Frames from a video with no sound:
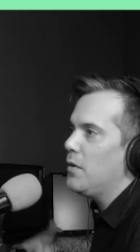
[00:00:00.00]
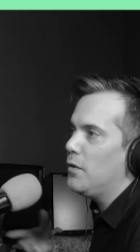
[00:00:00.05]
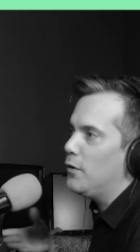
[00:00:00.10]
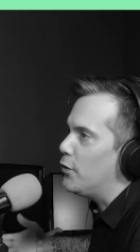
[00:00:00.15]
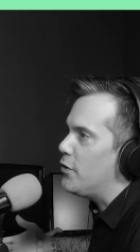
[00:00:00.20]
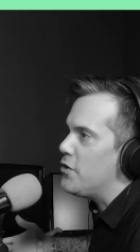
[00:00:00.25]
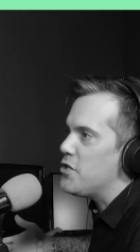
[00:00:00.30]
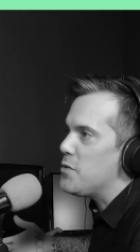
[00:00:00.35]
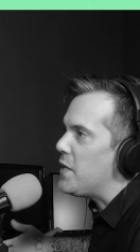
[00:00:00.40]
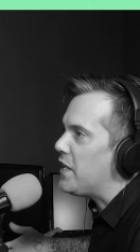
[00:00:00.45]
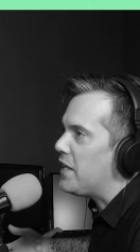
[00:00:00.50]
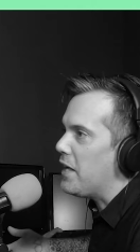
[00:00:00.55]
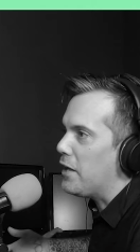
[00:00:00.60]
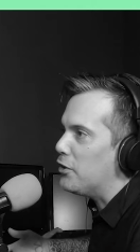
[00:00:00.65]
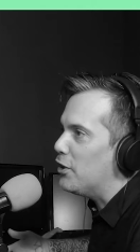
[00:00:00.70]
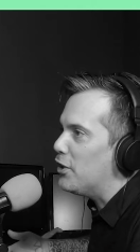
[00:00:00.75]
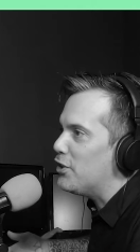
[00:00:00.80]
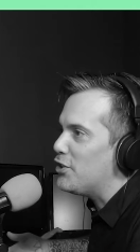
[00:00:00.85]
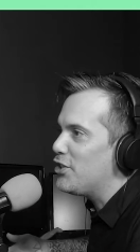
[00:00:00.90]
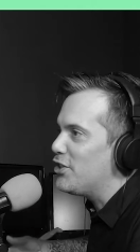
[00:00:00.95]
learned to speak
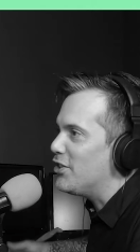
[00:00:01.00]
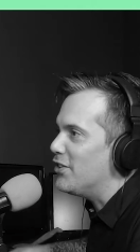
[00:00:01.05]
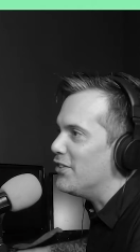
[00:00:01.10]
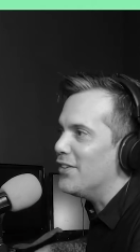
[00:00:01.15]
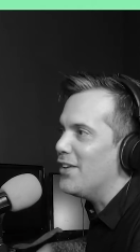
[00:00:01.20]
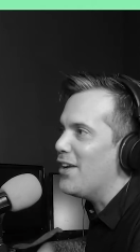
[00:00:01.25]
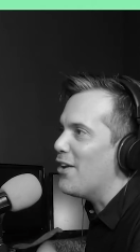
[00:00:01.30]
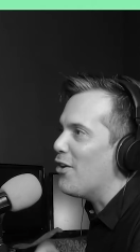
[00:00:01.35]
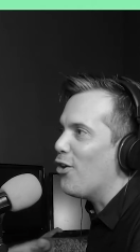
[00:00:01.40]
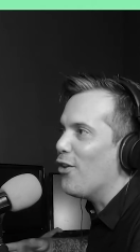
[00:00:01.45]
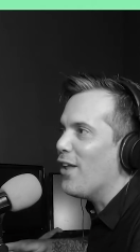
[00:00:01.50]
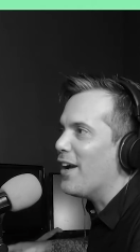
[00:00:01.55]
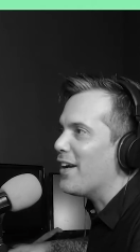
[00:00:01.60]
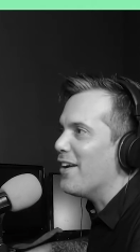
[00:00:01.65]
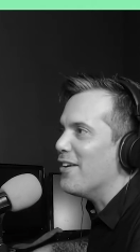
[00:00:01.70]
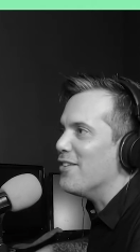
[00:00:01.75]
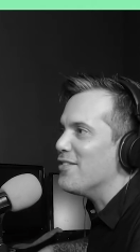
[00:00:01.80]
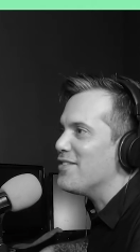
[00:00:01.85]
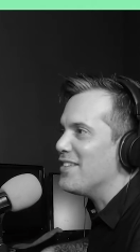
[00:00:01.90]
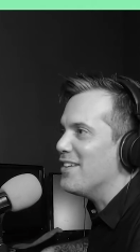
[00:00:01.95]
English and all that
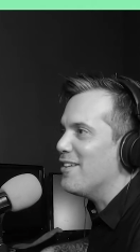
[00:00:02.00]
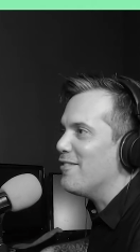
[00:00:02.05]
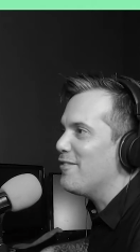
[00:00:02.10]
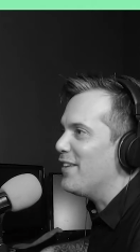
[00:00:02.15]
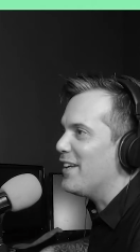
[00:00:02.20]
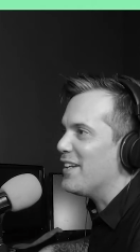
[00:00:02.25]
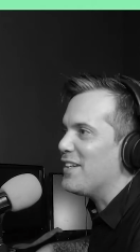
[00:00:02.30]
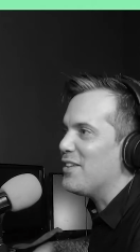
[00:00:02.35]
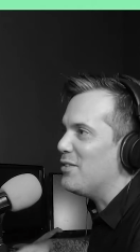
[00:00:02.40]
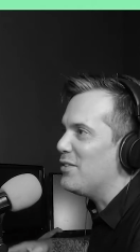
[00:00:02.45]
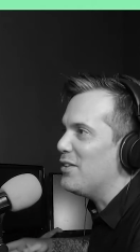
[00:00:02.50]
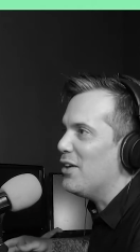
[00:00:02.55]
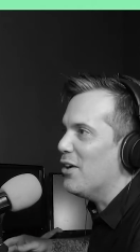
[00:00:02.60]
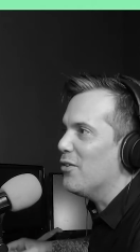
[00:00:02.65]
kind of stuff, like